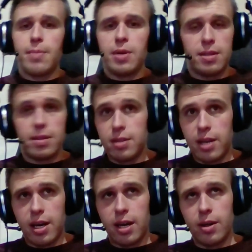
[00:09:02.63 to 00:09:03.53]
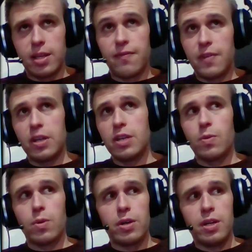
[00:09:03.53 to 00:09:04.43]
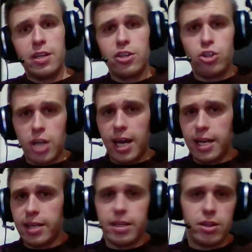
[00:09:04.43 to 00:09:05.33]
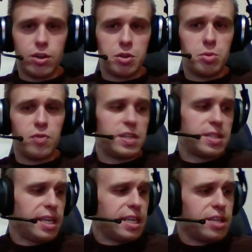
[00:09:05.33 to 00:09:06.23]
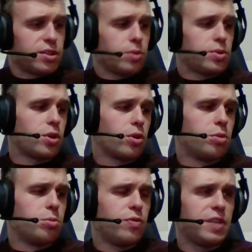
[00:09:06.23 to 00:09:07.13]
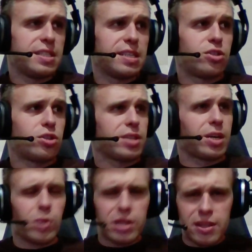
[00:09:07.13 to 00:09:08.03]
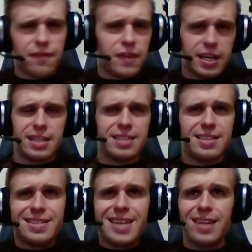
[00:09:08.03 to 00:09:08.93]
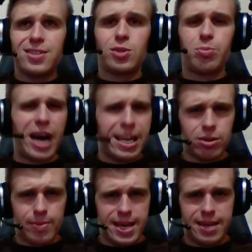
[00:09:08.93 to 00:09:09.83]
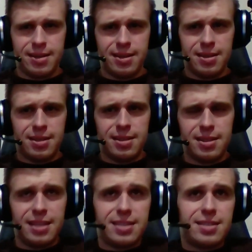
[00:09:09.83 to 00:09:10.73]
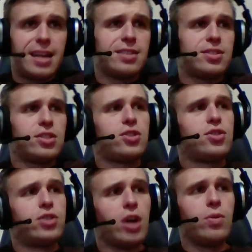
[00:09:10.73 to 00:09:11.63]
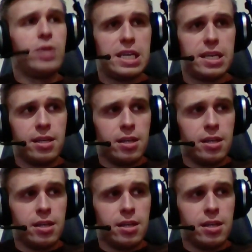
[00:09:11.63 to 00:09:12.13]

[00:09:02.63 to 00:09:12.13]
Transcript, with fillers: and uh, Infinity War shined in those movies. In his own solo movies, it's just like, what the fuck? This is not Spider Man. This is not. This is Sony